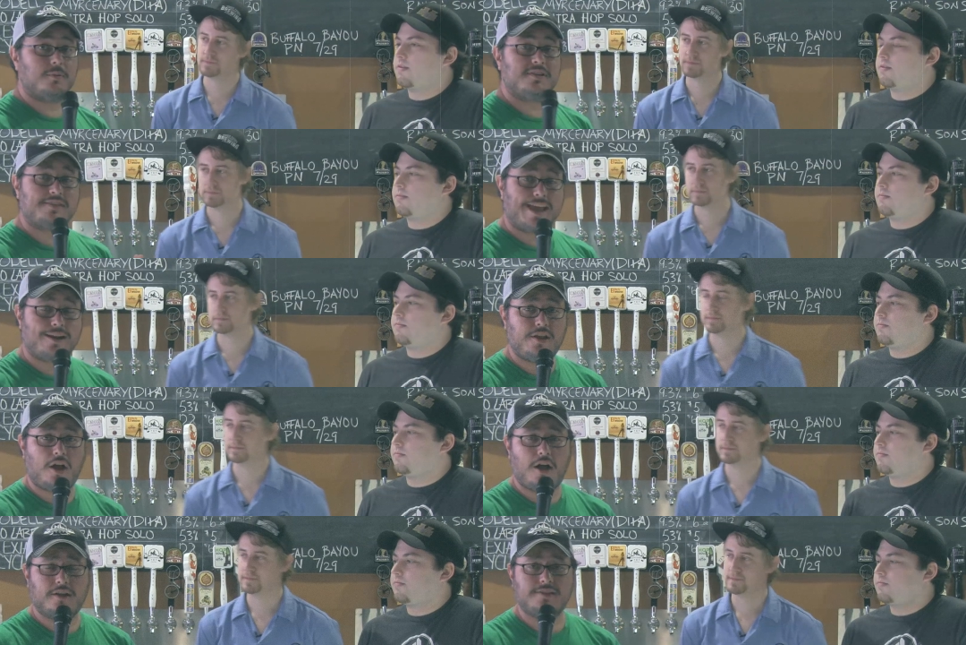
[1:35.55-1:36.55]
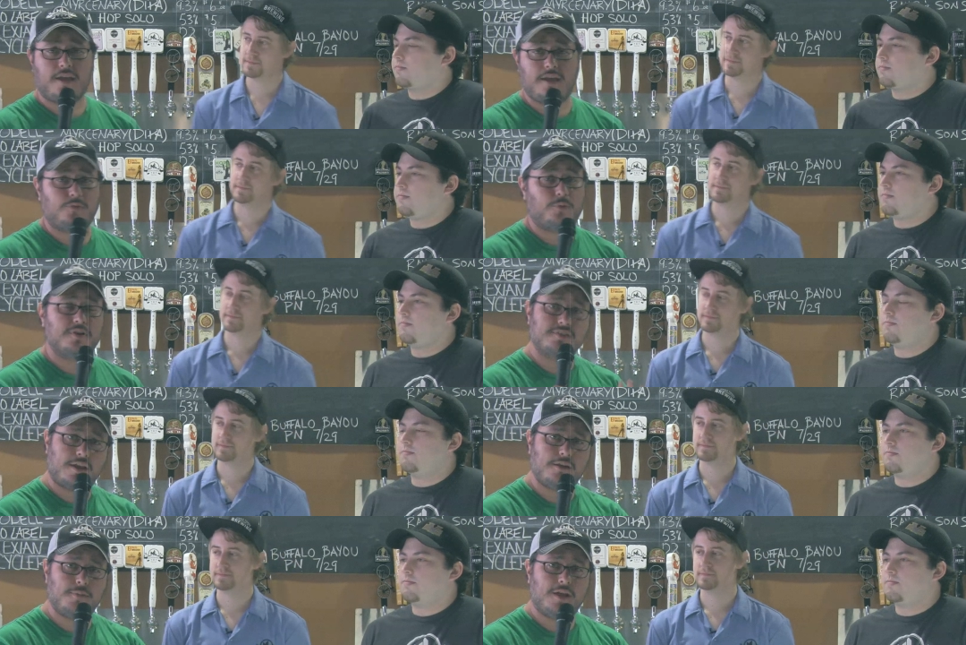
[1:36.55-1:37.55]
Speaker 1: to be Saturday, August 8th. We're
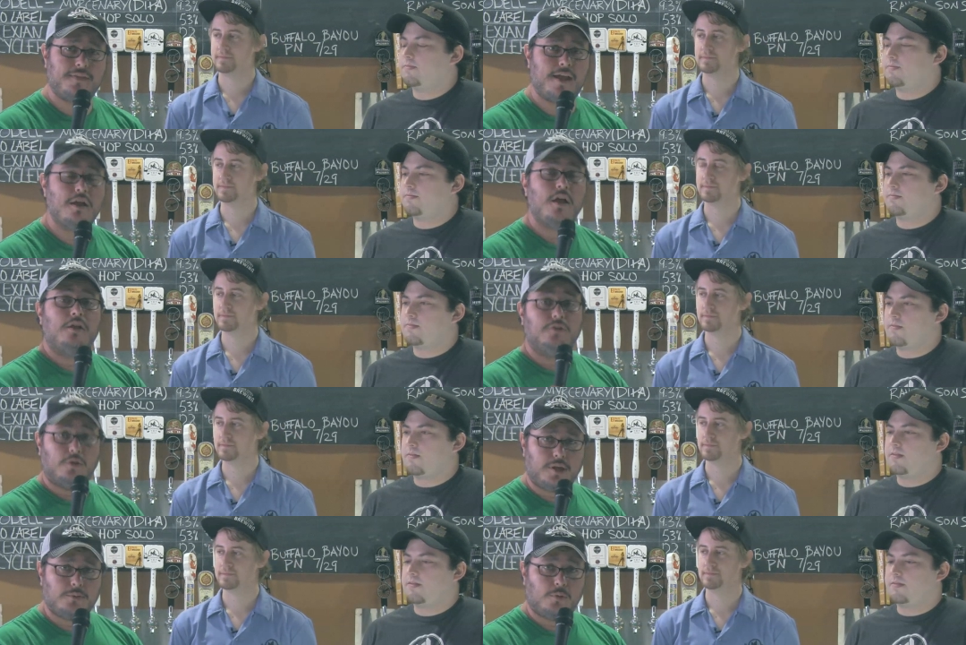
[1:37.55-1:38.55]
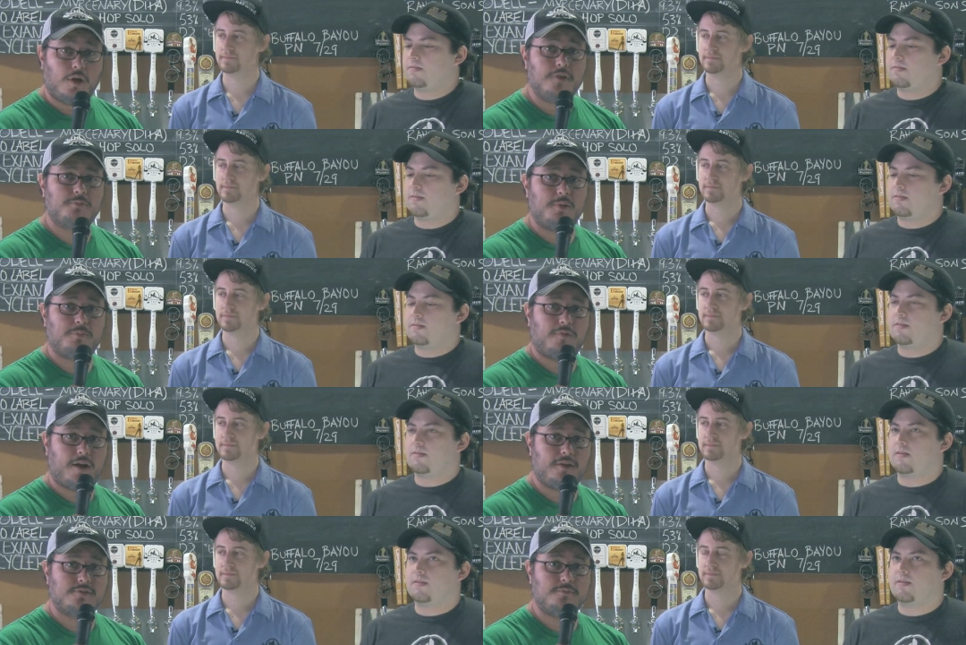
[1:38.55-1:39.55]
excited about that. No Label will also be
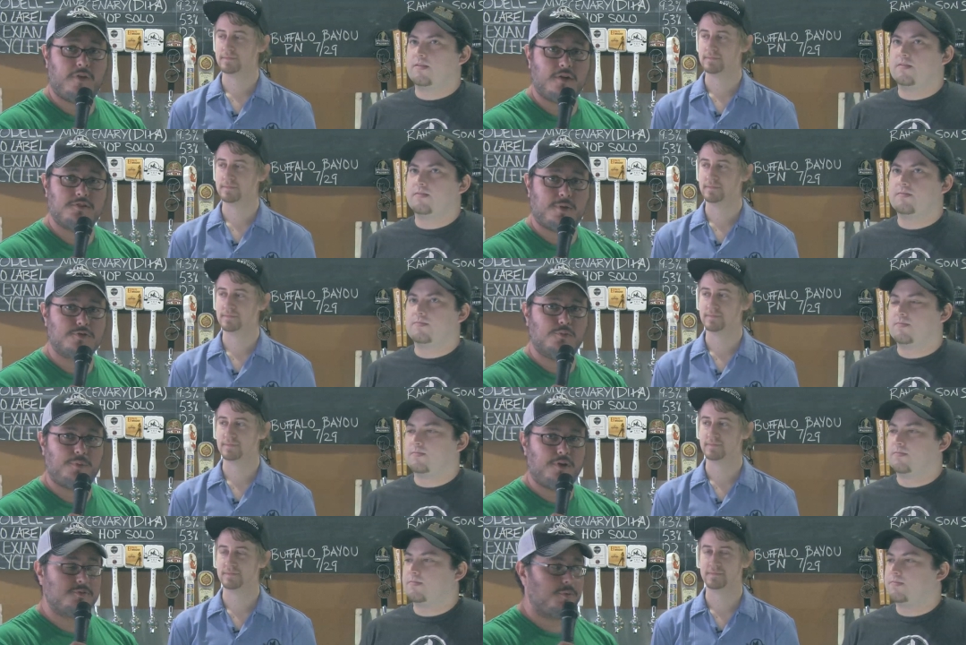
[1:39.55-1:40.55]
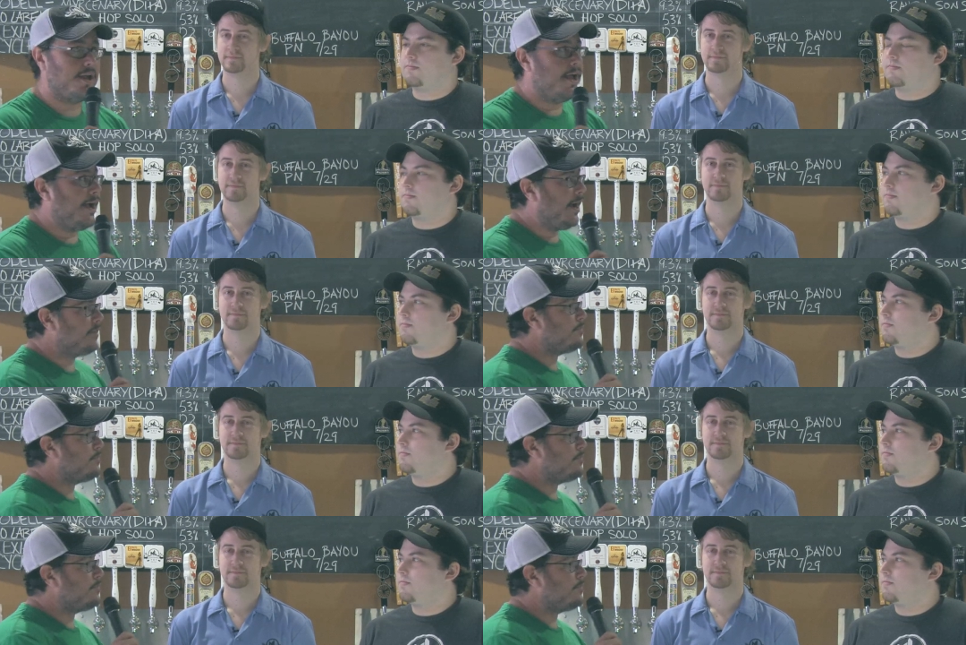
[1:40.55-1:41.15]
providing some very special beers. But how's